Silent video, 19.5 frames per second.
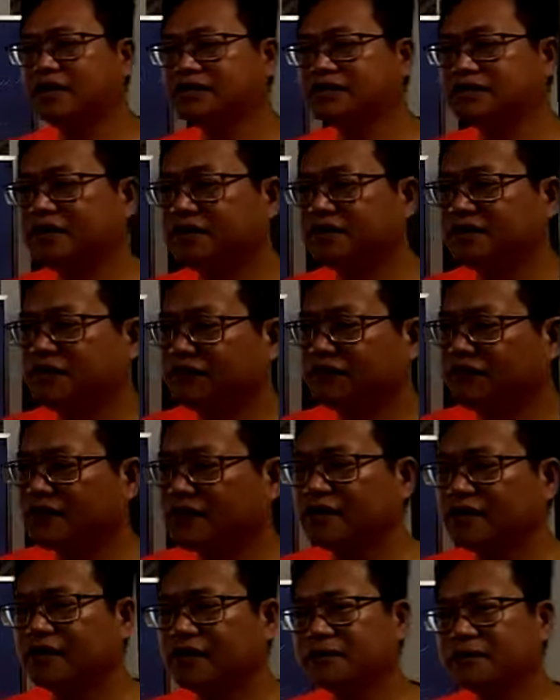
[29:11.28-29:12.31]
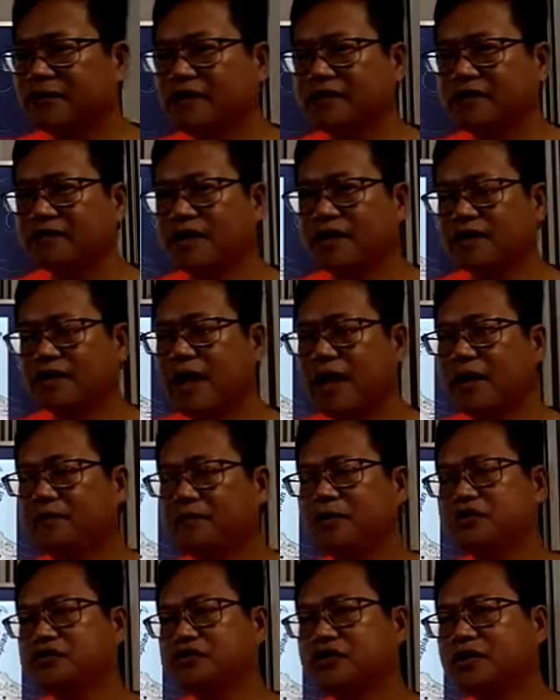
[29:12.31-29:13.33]
significant event that
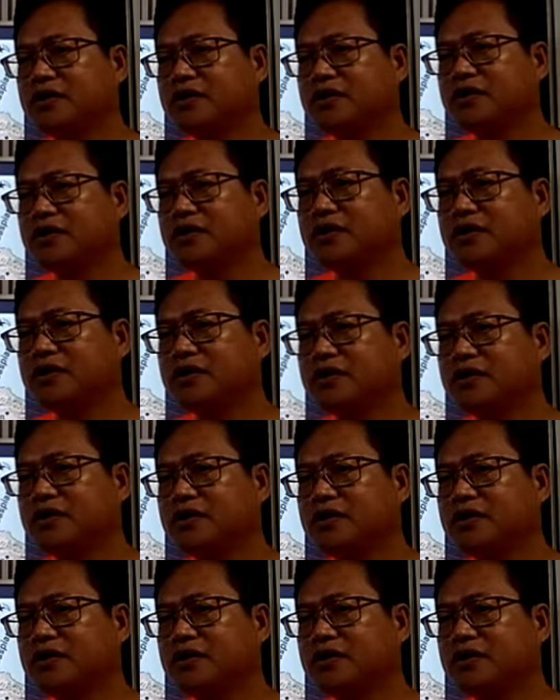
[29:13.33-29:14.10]
happened during the flood